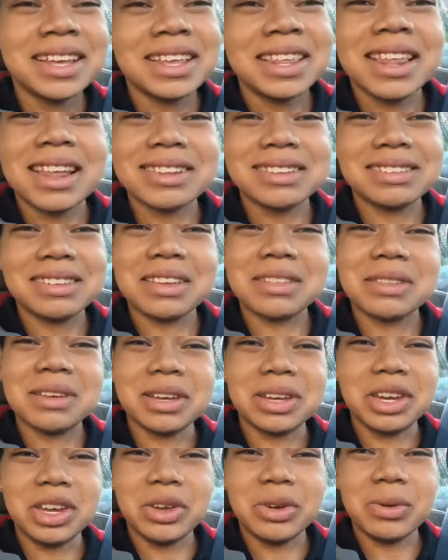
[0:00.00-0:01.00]
that's
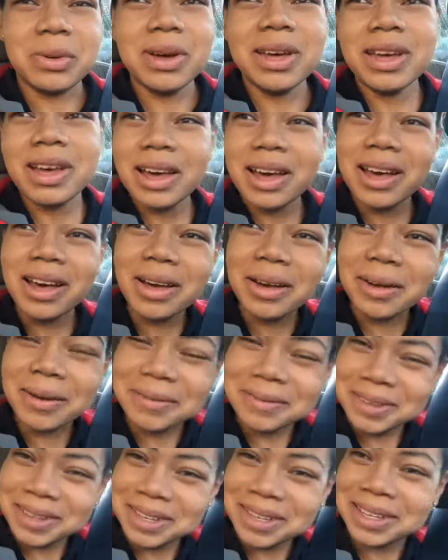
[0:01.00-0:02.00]
nothing new.
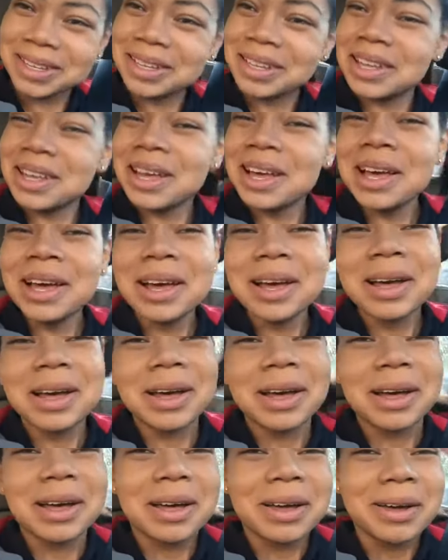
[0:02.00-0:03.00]
Um,
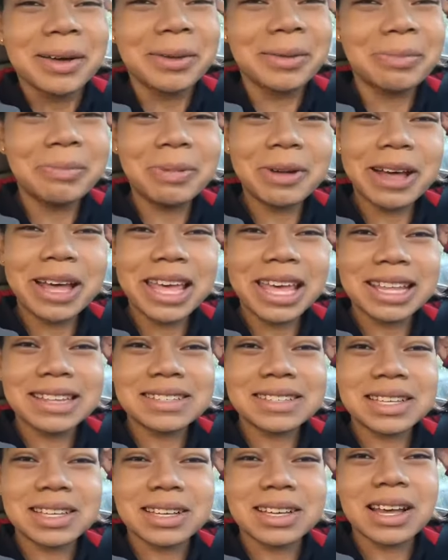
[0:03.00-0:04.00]
but
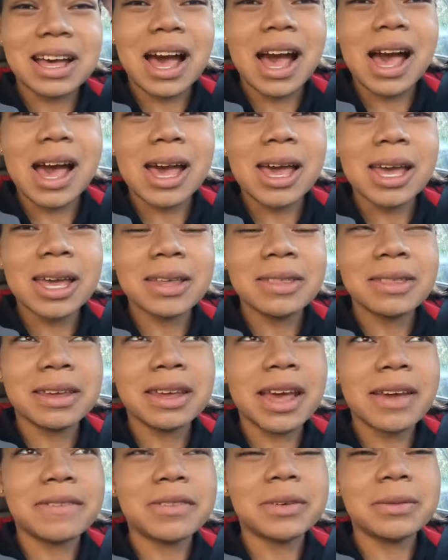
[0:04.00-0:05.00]
I
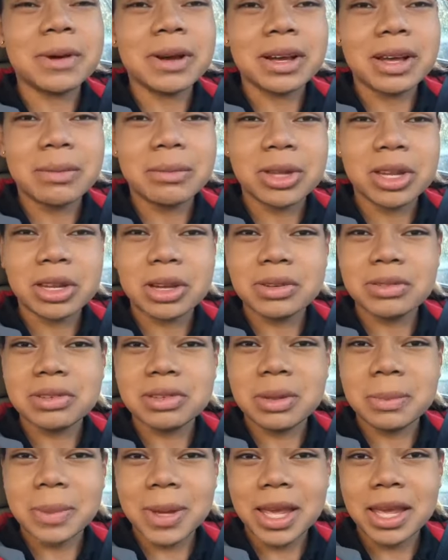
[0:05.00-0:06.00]
think after work I'm gonna go to
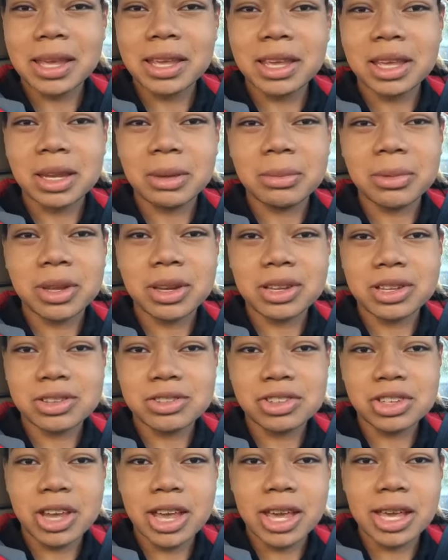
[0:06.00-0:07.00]
the bank and I'm gonna
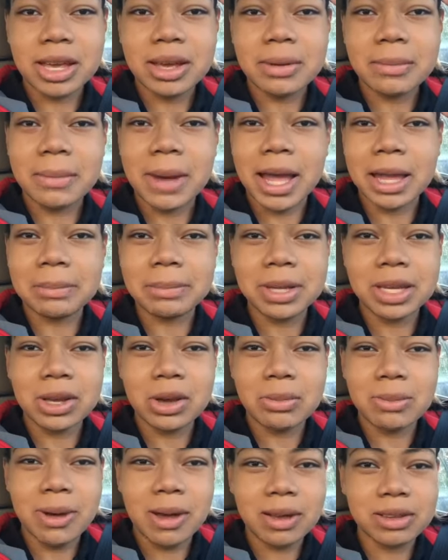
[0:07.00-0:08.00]
check my
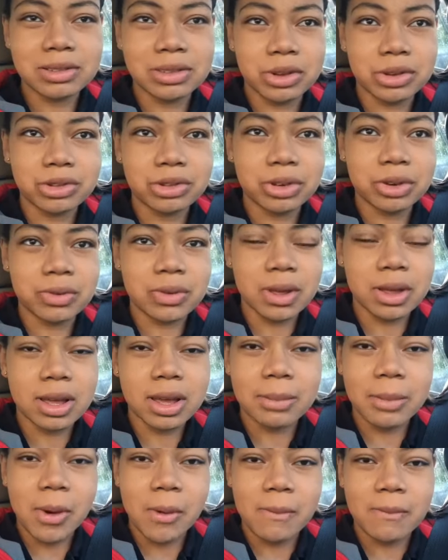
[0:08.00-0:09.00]
P.O. box. Not sure if I'll
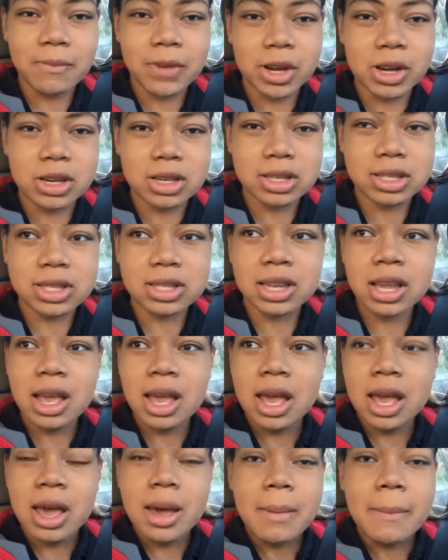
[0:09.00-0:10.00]
come home first,
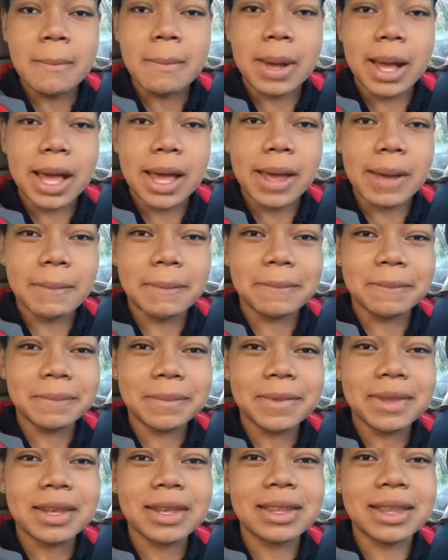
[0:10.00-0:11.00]
but
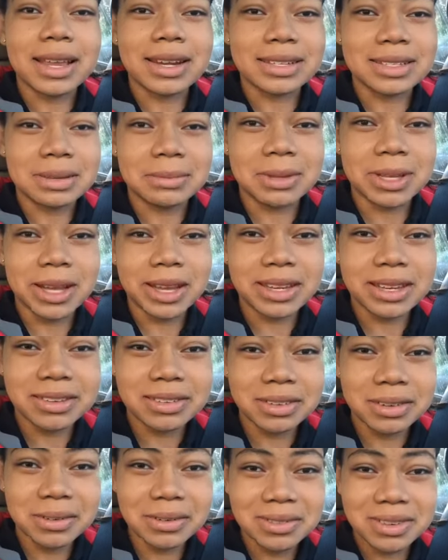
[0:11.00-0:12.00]
that is something I need
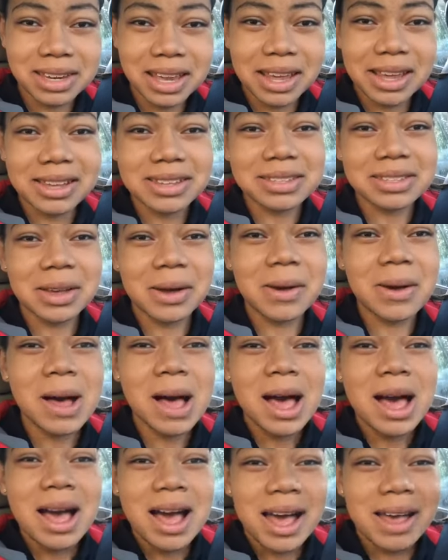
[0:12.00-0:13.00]
to do today. So
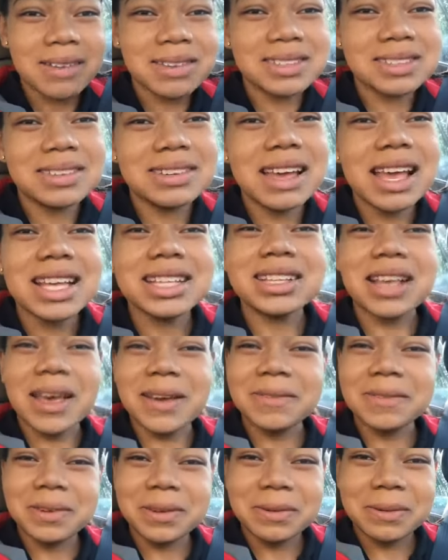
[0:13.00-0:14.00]
I will see you guys
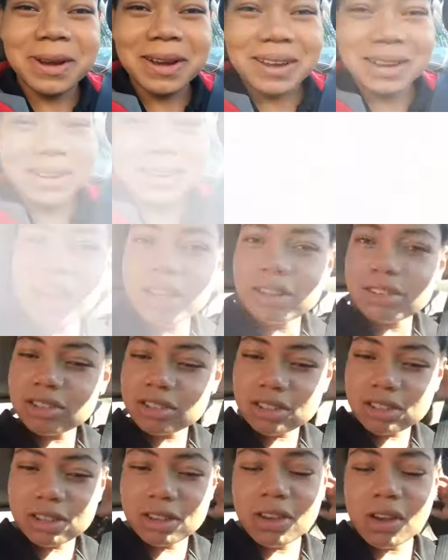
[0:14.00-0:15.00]
after work. I just